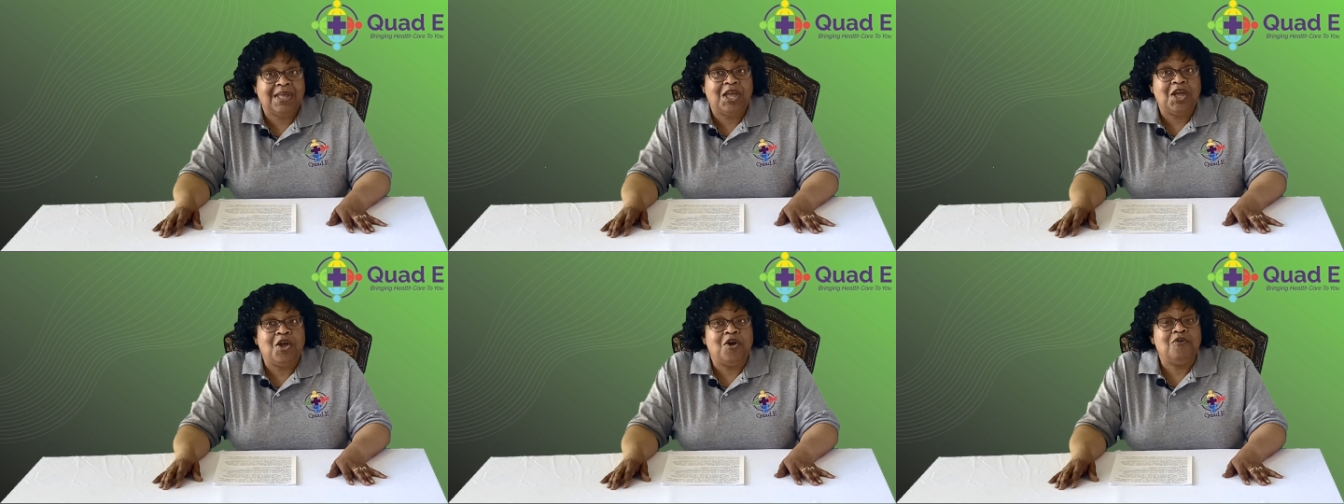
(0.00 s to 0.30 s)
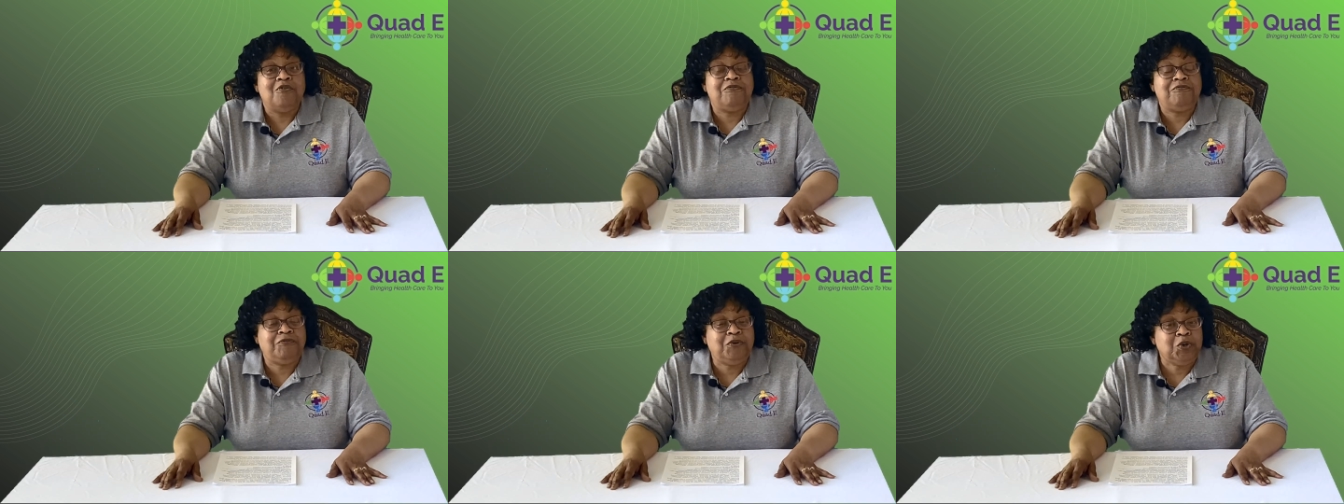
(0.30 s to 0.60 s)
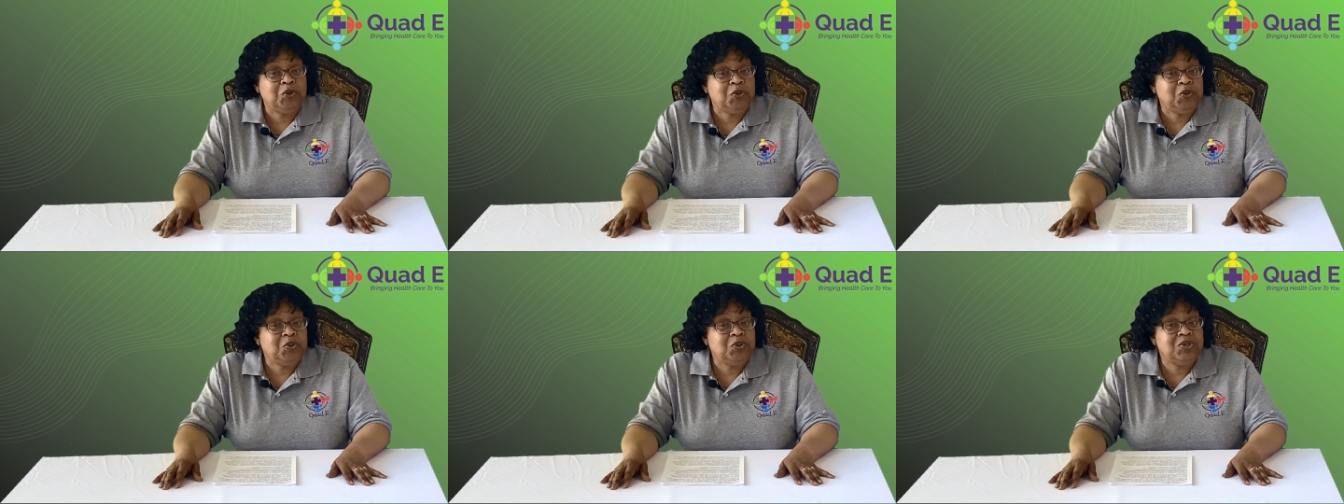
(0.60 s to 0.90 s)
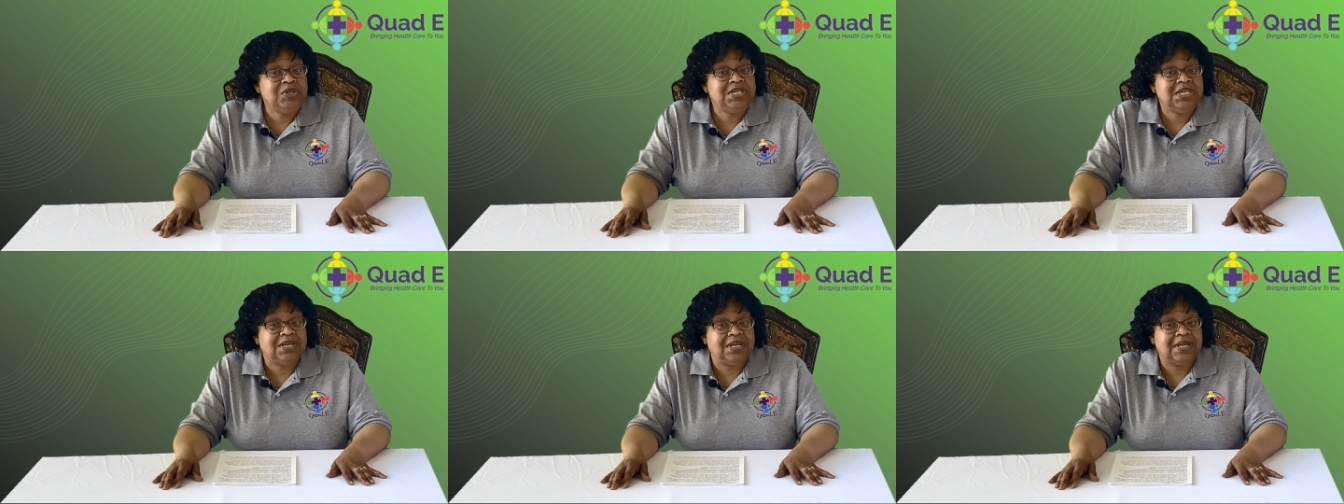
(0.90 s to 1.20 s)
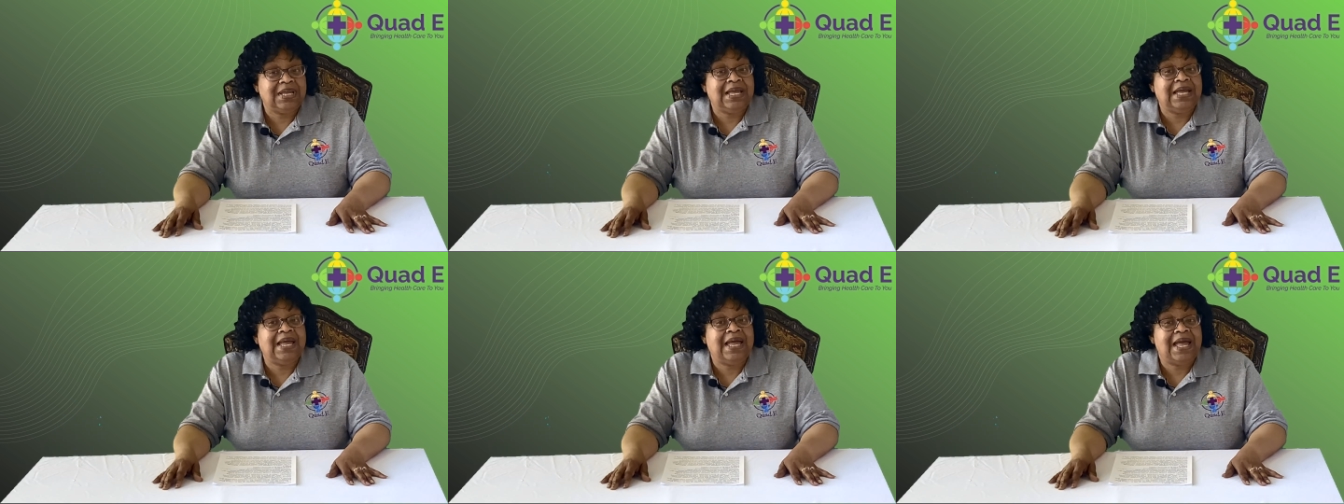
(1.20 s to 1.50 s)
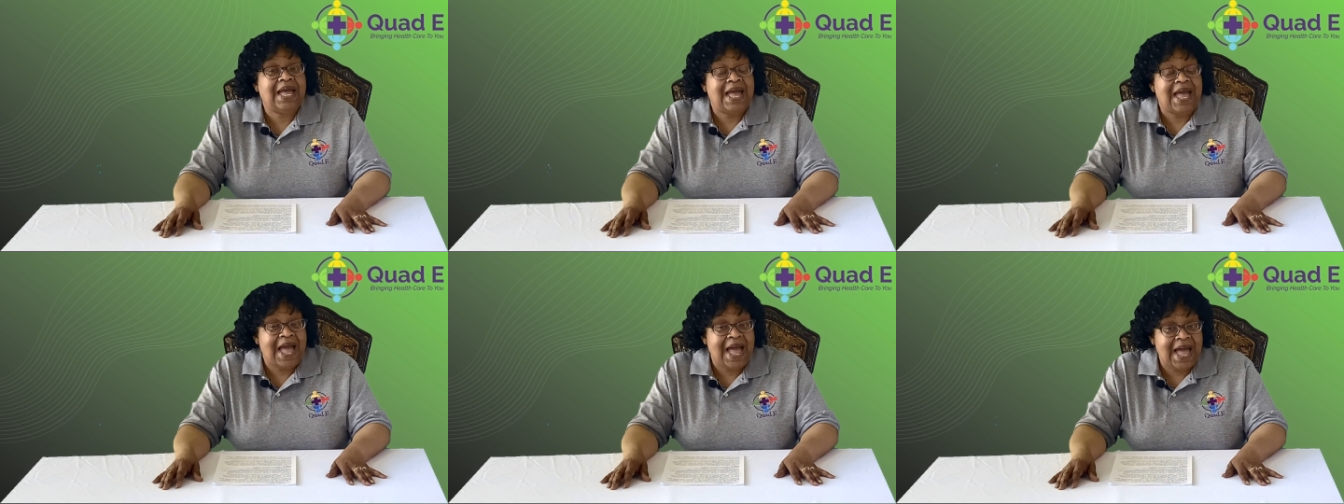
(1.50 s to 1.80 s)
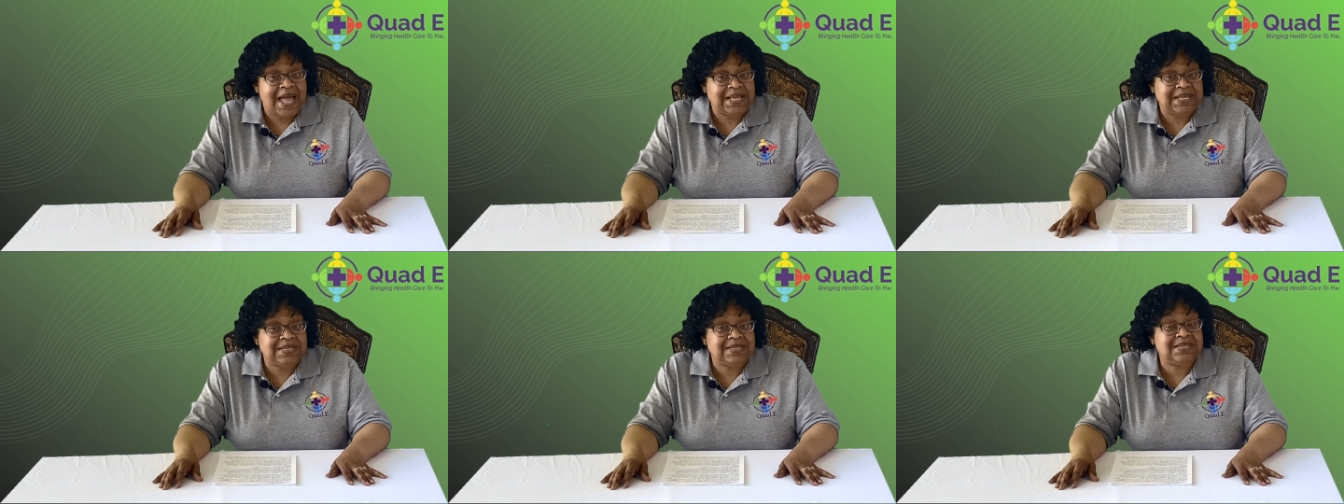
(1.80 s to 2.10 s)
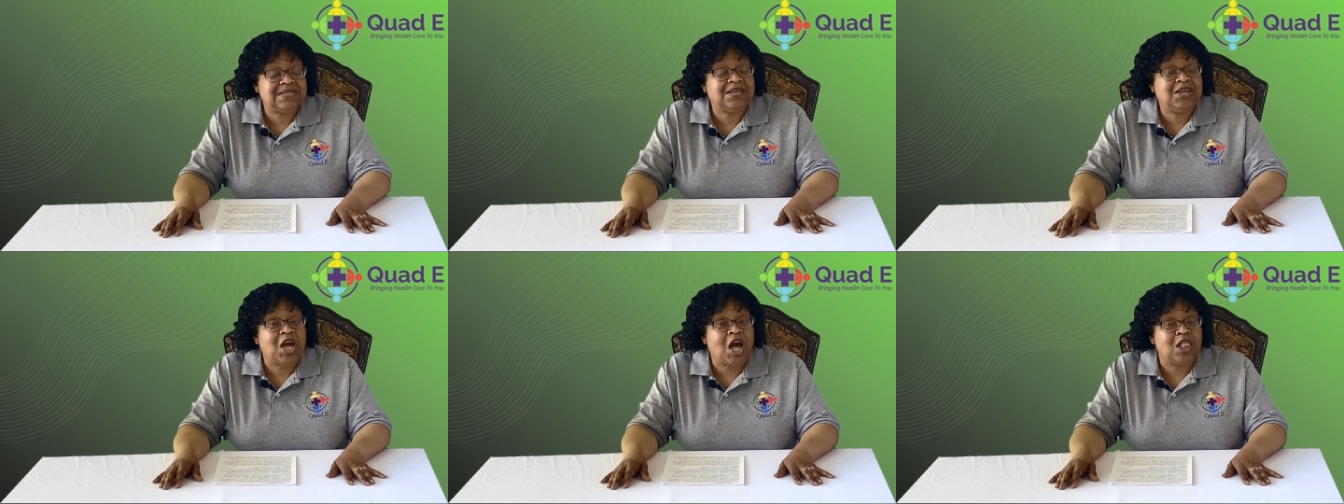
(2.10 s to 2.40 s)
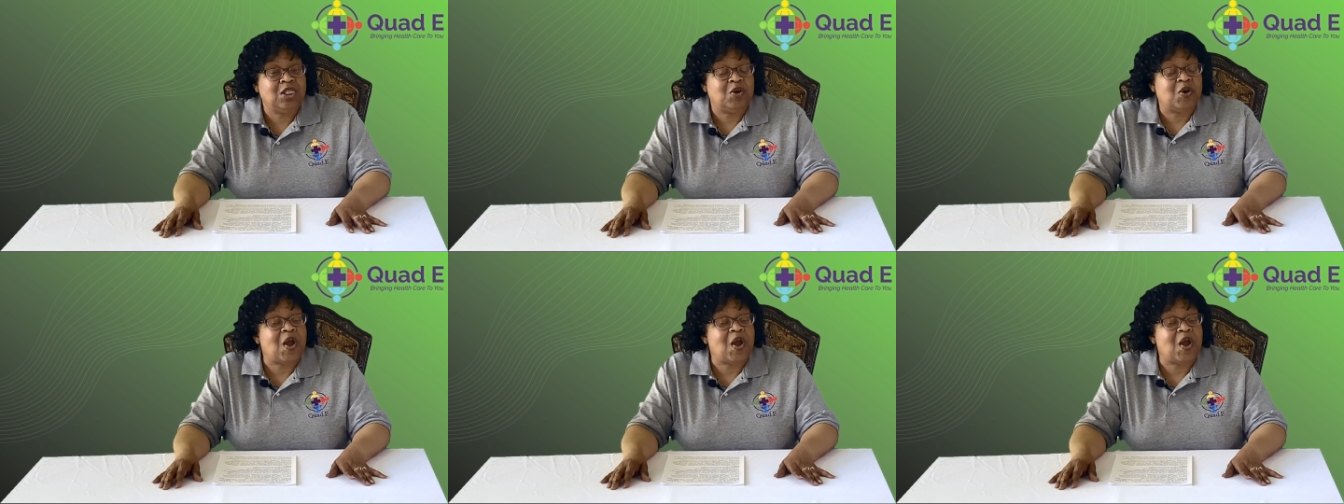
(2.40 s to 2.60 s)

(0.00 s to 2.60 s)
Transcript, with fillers: Food has color.